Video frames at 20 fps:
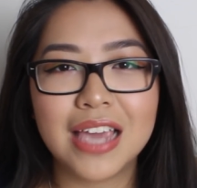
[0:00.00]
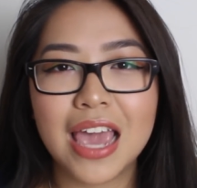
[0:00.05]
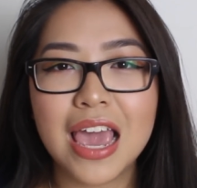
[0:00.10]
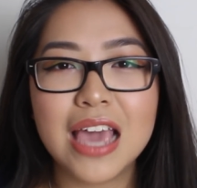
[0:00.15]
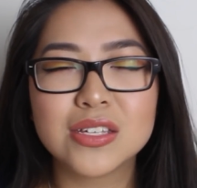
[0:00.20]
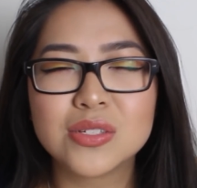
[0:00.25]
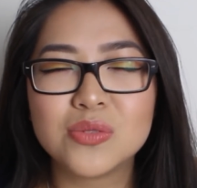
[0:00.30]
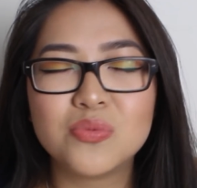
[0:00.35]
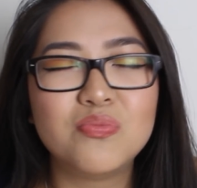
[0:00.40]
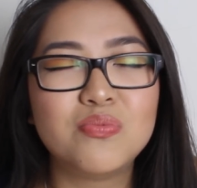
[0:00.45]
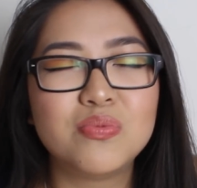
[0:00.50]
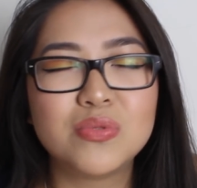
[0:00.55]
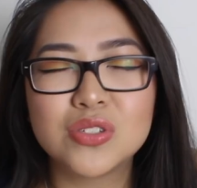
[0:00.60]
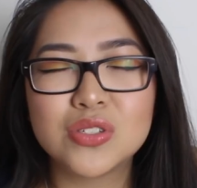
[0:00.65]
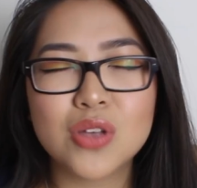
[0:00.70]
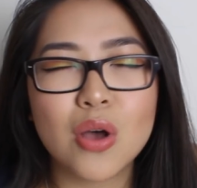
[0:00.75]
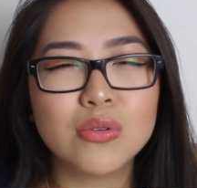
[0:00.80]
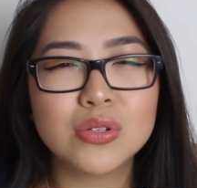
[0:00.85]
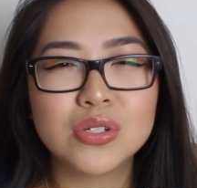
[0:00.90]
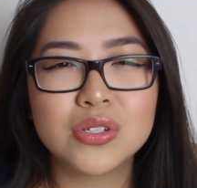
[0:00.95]
It's
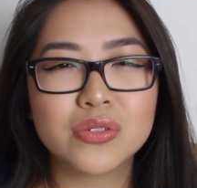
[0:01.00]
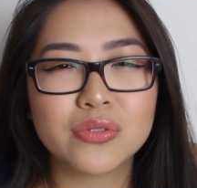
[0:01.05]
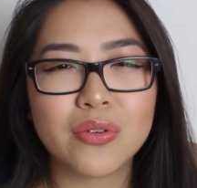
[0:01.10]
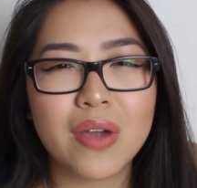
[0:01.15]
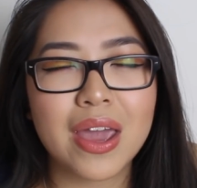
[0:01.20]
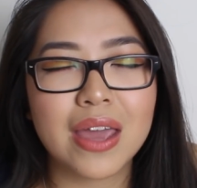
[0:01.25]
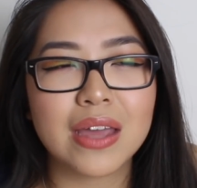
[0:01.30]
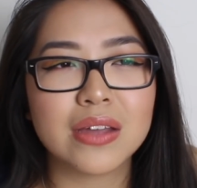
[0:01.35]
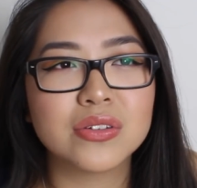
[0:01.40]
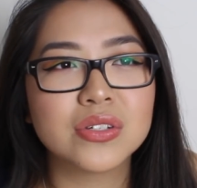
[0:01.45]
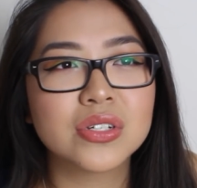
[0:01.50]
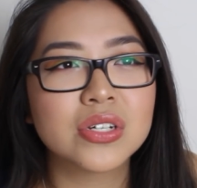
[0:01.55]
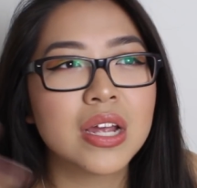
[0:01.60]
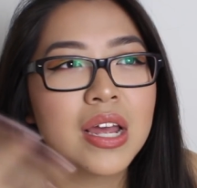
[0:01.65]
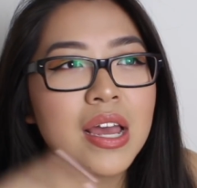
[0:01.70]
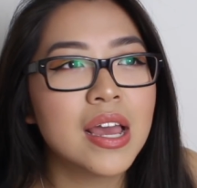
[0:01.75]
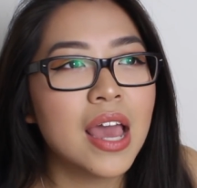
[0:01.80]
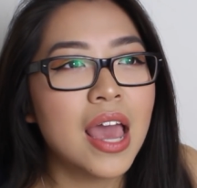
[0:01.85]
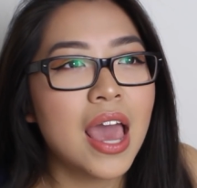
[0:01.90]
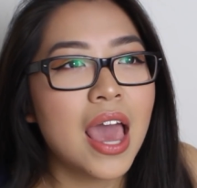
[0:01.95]
so strange.
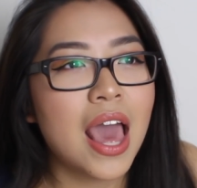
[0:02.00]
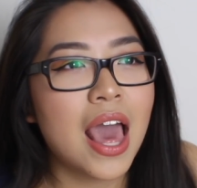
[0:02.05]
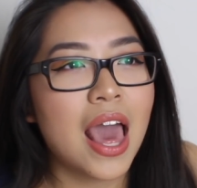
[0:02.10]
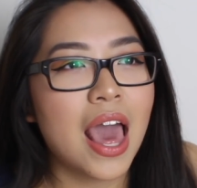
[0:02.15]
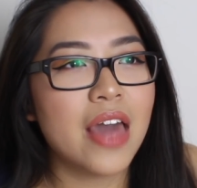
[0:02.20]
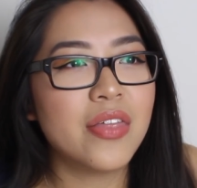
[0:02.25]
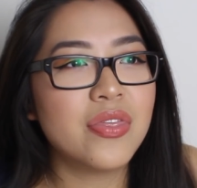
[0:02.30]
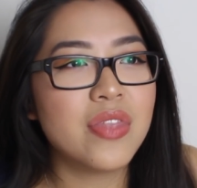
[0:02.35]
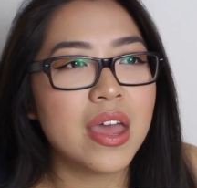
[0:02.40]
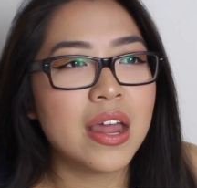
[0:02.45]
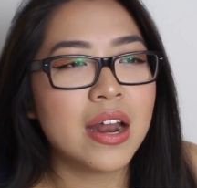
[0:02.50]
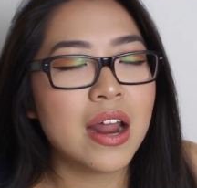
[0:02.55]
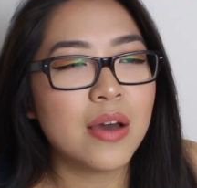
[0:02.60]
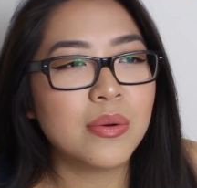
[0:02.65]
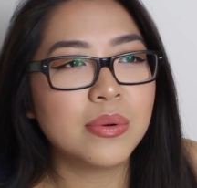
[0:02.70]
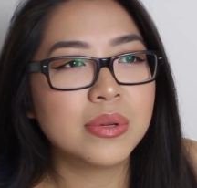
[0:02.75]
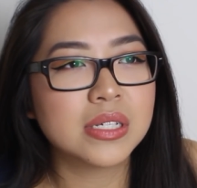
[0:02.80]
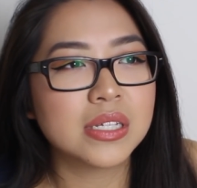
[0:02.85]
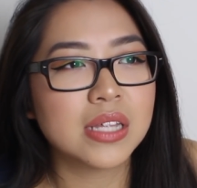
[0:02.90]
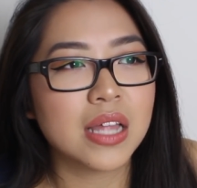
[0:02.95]
And then
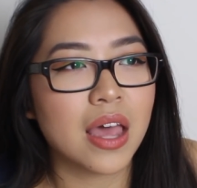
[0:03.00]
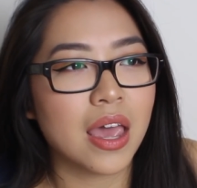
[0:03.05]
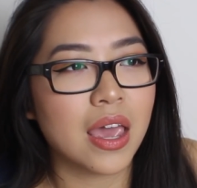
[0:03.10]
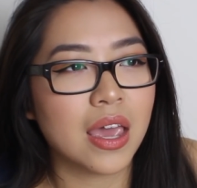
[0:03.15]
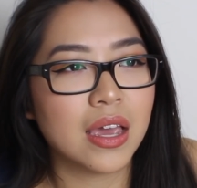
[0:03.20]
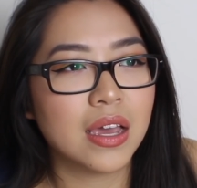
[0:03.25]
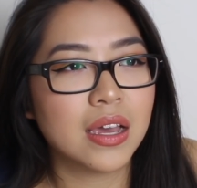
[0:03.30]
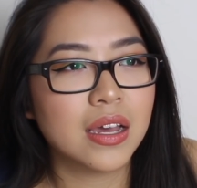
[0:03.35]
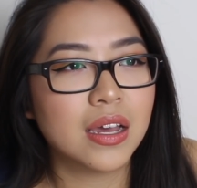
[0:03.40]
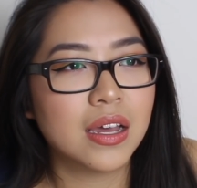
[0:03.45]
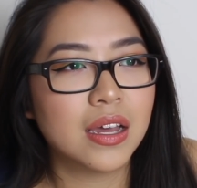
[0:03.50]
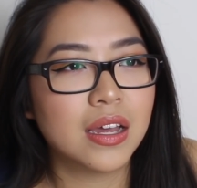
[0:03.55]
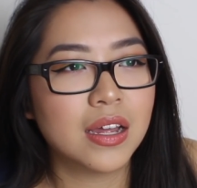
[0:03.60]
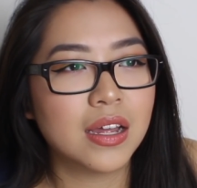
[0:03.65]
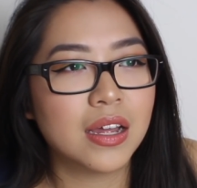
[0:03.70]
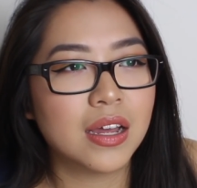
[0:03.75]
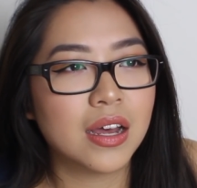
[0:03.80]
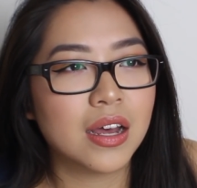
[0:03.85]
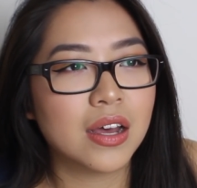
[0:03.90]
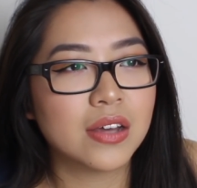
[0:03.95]
I was like,
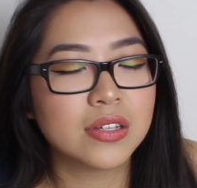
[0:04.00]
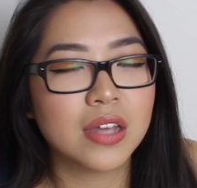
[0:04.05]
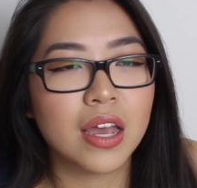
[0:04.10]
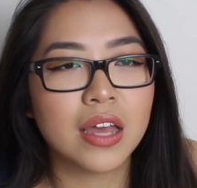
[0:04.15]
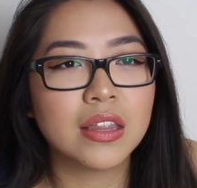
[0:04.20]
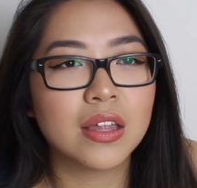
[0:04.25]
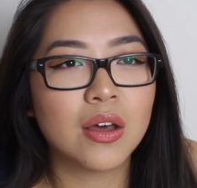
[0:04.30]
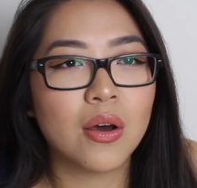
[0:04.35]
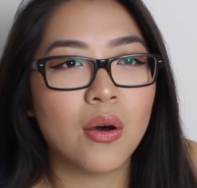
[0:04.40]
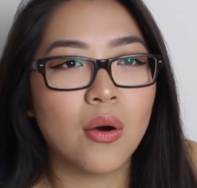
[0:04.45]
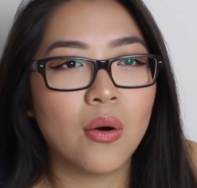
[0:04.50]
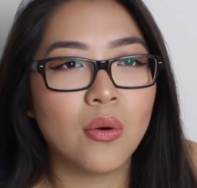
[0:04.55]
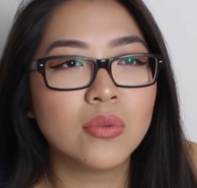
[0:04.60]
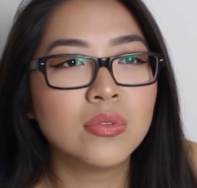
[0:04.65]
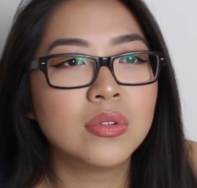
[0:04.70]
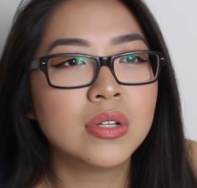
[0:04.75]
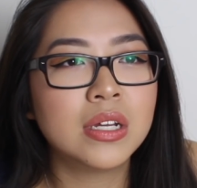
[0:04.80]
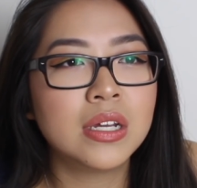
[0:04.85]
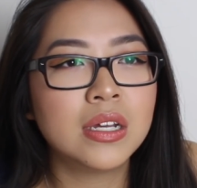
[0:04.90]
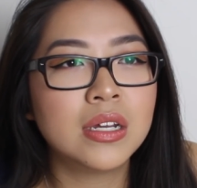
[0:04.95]
the
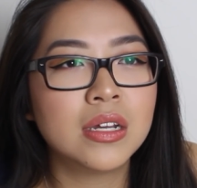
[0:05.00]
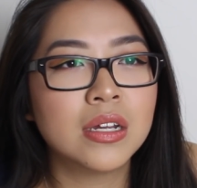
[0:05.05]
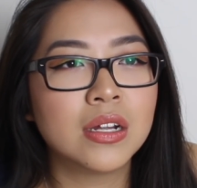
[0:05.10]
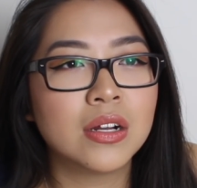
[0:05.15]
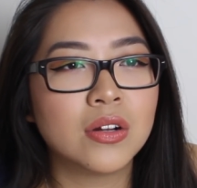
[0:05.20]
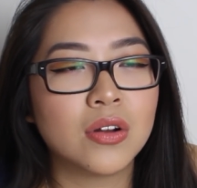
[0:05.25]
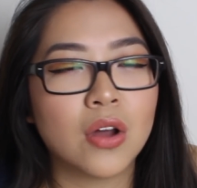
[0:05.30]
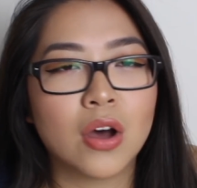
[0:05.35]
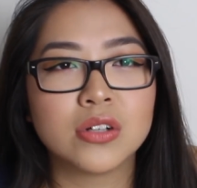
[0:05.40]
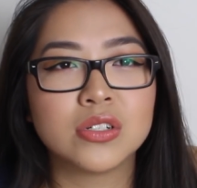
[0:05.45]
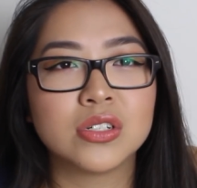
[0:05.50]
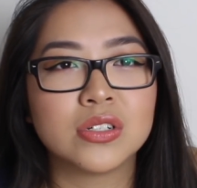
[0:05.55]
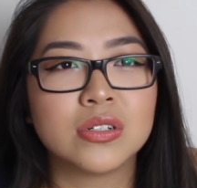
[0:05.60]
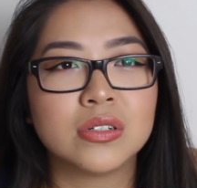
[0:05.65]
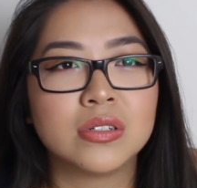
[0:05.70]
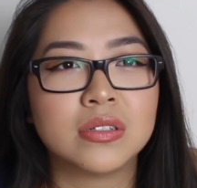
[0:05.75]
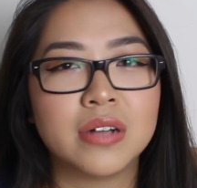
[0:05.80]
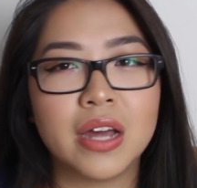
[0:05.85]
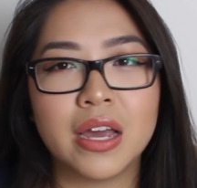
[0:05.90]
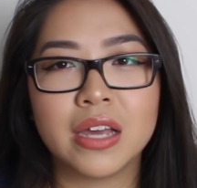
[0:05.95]
only
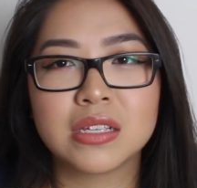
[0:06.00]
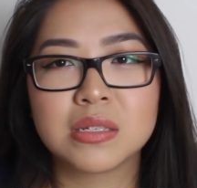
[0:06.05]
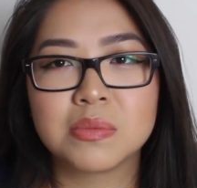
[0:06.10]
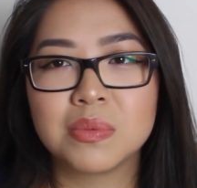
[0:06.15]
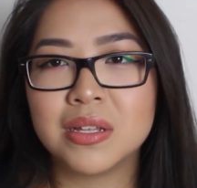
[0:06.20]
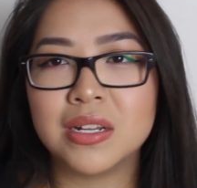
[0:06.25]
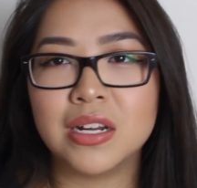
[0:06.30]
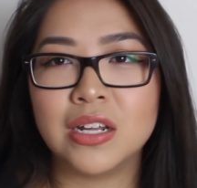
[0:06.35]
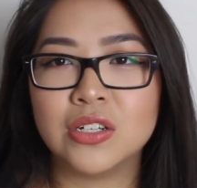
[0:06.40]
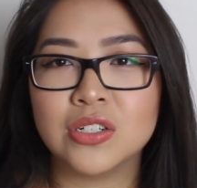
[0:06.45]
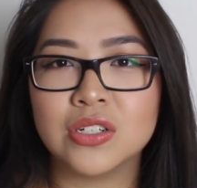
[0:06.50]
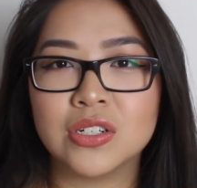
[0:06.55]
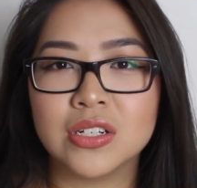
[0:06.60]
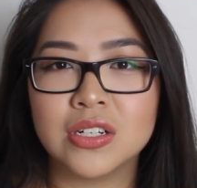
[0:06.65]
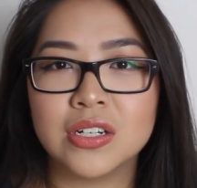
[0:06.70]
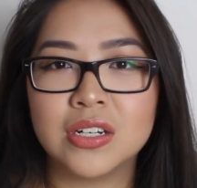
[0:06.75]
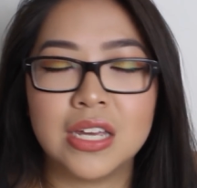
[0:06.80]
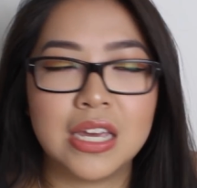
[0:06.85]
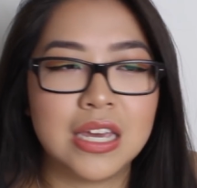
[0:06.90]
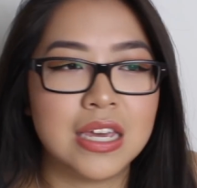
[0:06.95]
logical
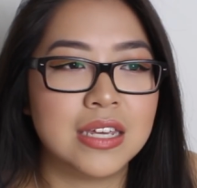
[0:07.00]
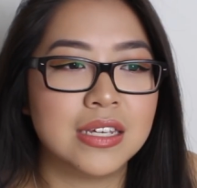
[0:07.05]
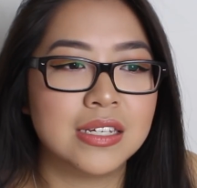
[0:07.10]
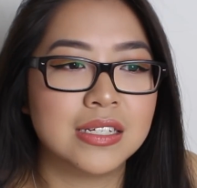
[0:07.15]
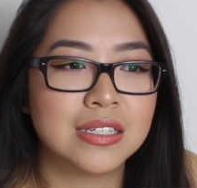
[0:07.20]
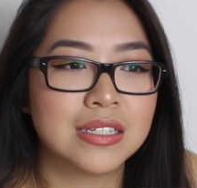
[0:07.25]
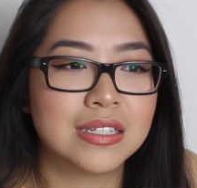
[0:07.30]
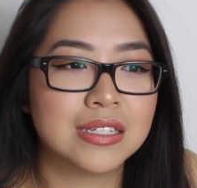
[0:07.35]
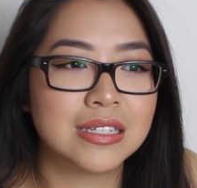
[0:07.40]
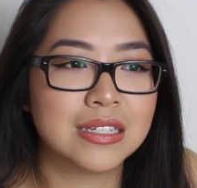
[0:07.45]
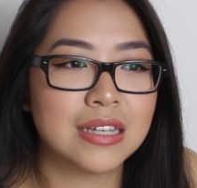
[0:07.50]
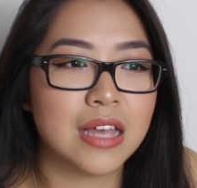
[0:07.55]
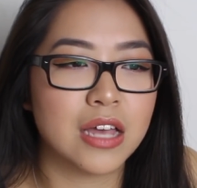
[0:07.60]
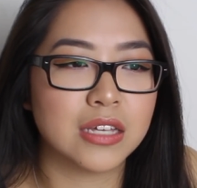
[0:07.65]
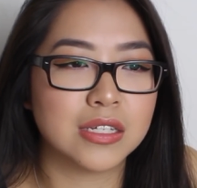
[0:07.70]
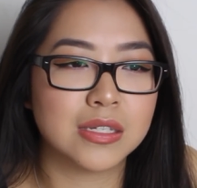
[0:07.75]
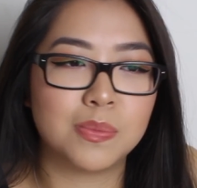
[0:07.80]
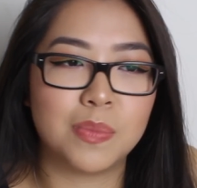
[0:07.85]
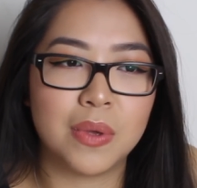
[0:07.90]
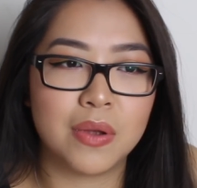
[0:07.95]
explanation is
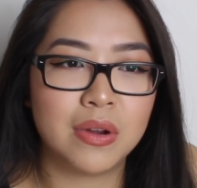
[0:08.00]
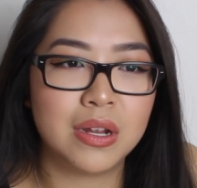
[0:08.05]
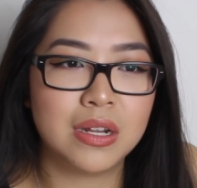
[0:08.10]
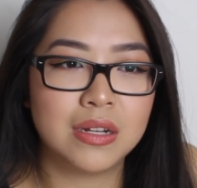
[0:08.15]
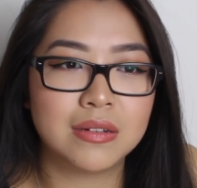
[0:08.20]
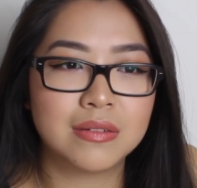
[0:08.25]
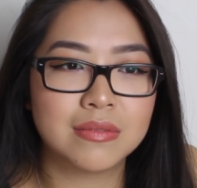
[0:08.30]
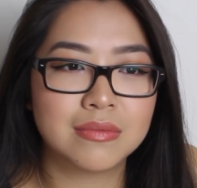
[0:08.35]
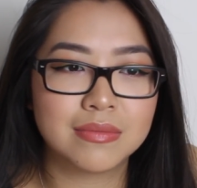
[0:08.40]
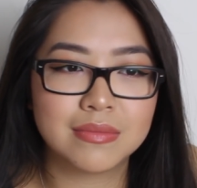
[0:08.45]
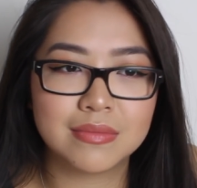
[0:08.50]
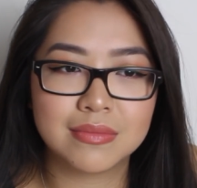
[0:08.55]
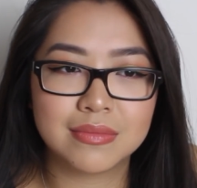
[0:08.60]
a spirit